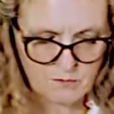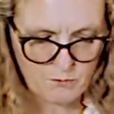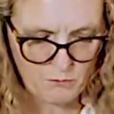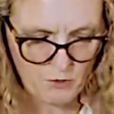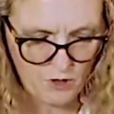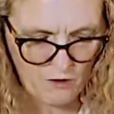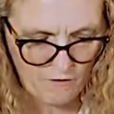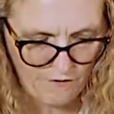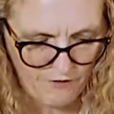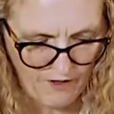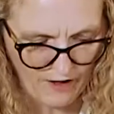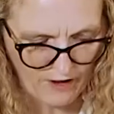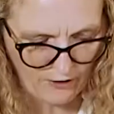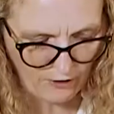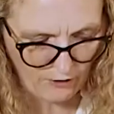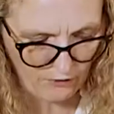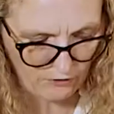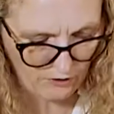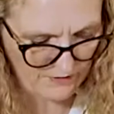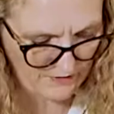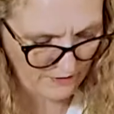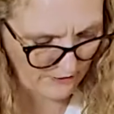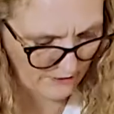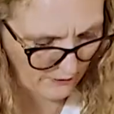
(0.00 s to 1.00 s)
move that
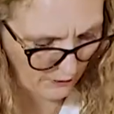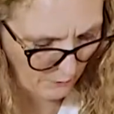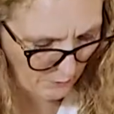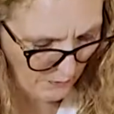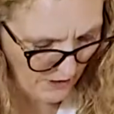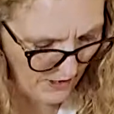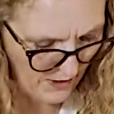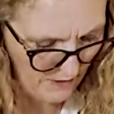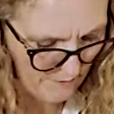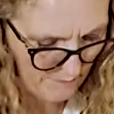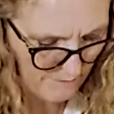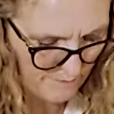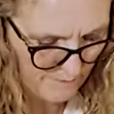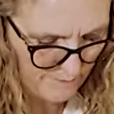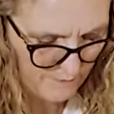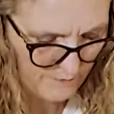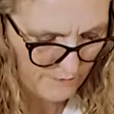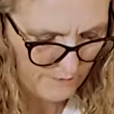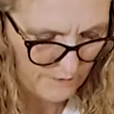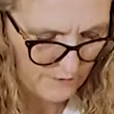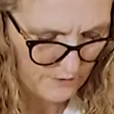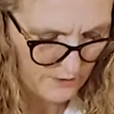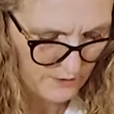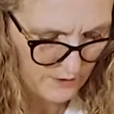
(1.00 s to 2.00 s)
across a little bit.
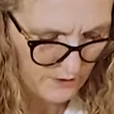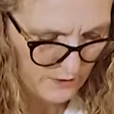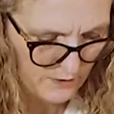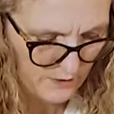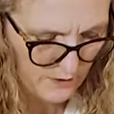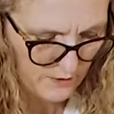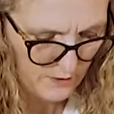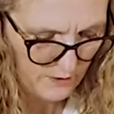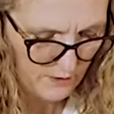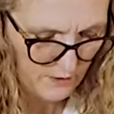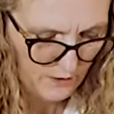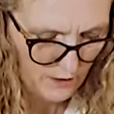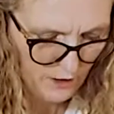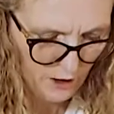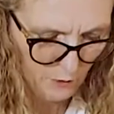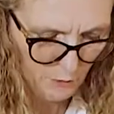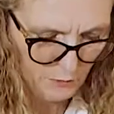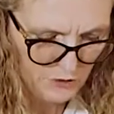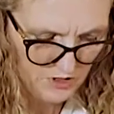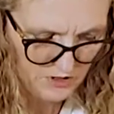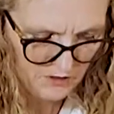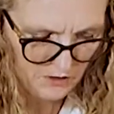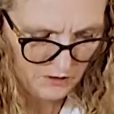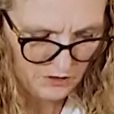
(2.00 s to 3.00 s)
I'm
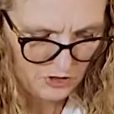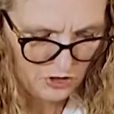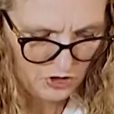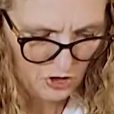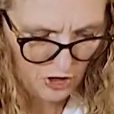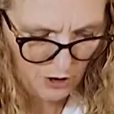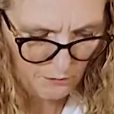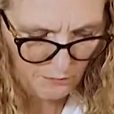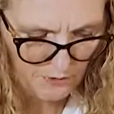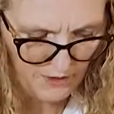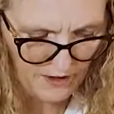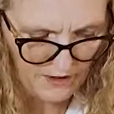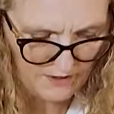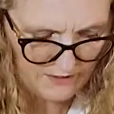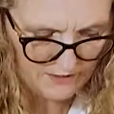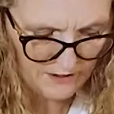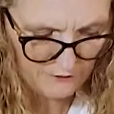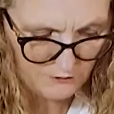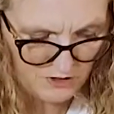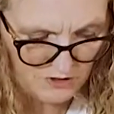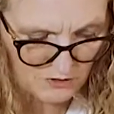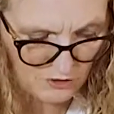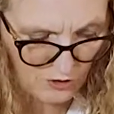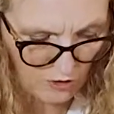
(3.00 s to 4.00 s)
just going to chop that. So I've
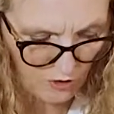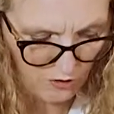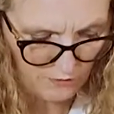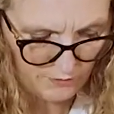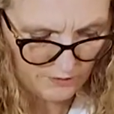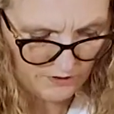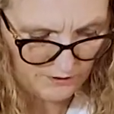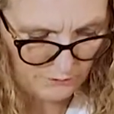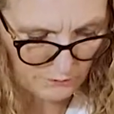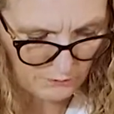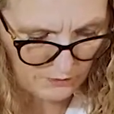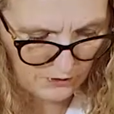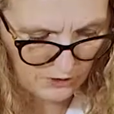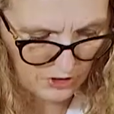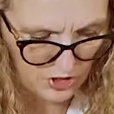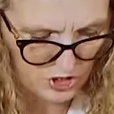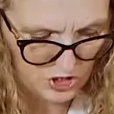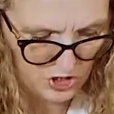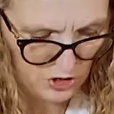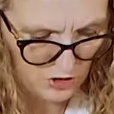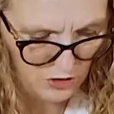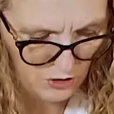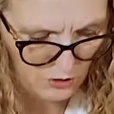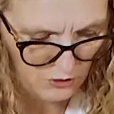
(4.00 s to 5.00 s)
just got some
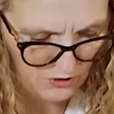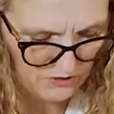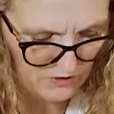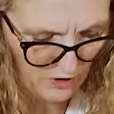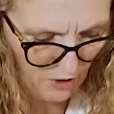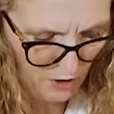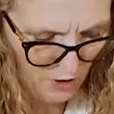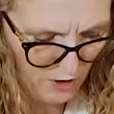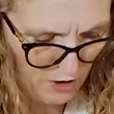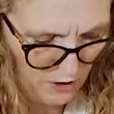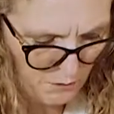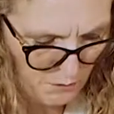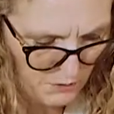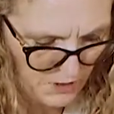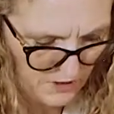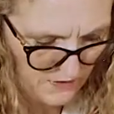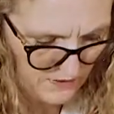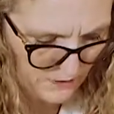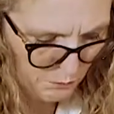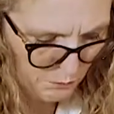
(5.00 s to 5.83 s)
cashews, almonds,